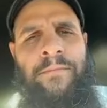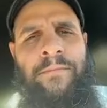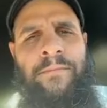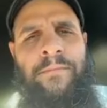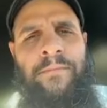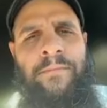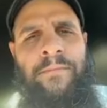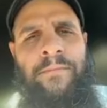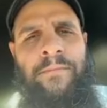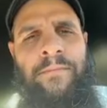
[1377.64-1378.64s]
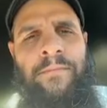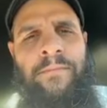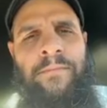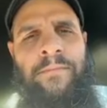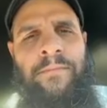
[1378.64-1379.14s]

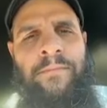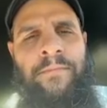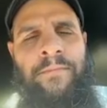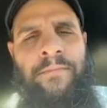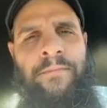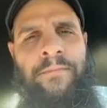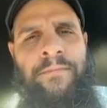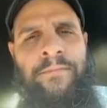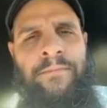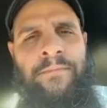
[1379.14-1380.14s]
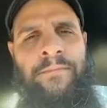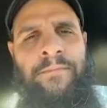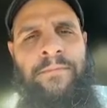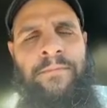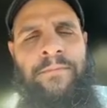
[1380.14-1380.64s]

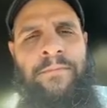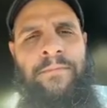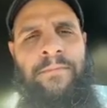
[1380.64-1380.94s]
[no speech]